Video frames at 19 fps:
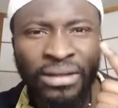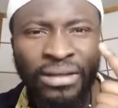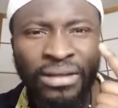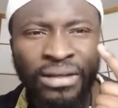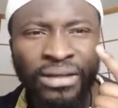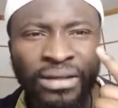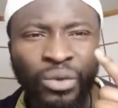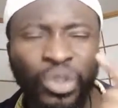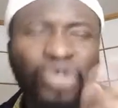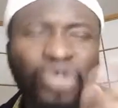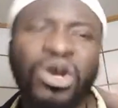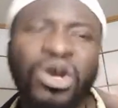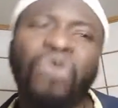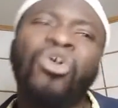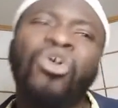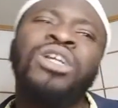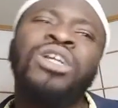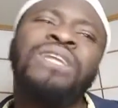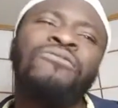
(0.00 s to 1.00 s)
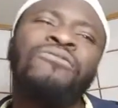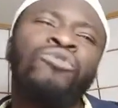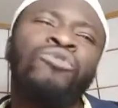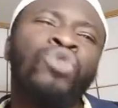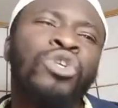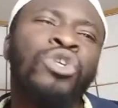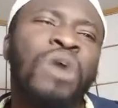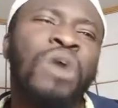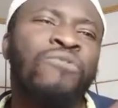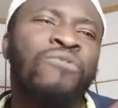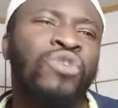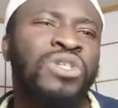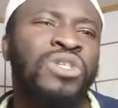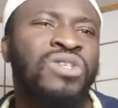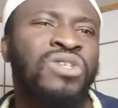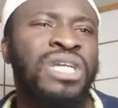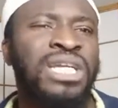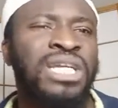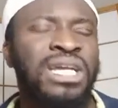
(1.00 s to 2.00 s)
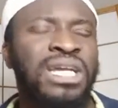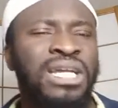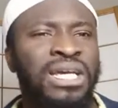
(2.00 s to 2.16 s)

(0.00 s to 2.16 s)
When you are called a fool, you are frustrated.